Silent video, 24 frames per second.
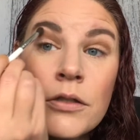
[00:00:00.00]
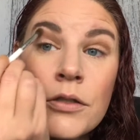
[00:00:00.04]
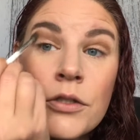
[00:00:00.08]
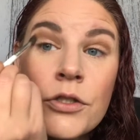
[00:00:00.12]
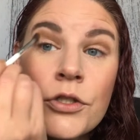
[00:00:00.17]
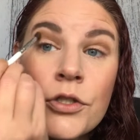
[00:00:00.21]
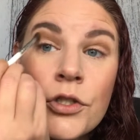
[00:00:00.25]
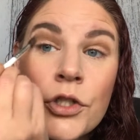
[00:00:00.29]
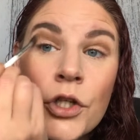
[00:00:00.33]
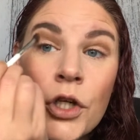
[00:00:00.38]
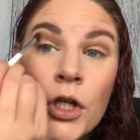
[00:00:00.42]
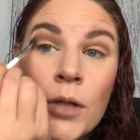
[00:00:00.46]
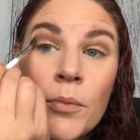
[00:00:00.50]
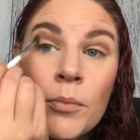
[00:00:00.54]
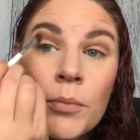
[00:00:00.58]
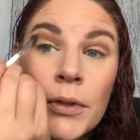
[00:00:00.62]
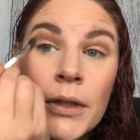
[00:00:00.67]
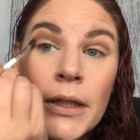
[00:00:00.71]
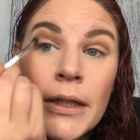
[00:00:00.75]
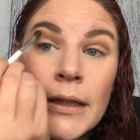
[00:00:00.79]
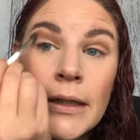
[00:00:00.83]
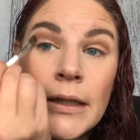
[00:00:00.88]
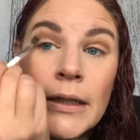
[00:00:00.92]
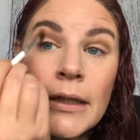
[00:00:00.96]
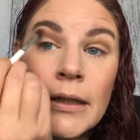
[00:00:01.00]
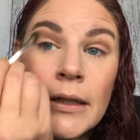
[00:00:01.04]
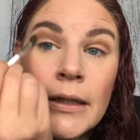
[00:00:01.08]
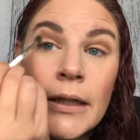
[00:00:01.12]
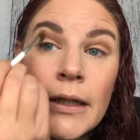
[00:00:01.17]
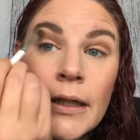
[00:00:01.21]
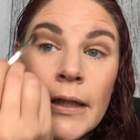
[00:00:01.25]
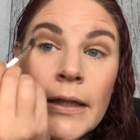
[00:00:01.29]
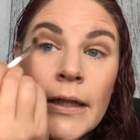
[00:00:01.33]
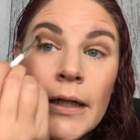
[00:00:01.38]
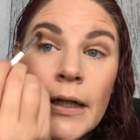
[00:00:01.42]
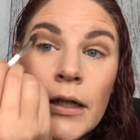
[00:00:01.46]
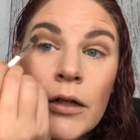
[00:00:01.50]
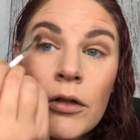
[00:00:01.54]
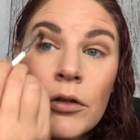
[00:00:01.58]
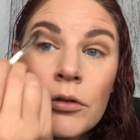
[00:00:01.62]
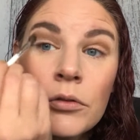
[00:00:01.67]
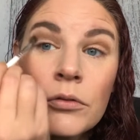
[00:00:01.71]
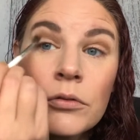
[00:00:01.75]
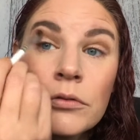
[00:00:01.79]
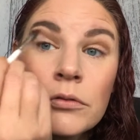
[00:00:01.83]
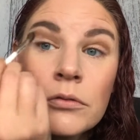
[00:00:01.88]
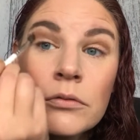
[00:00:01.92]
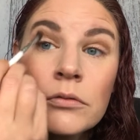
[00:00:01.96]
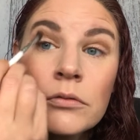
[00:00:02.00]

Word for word: start blending that out.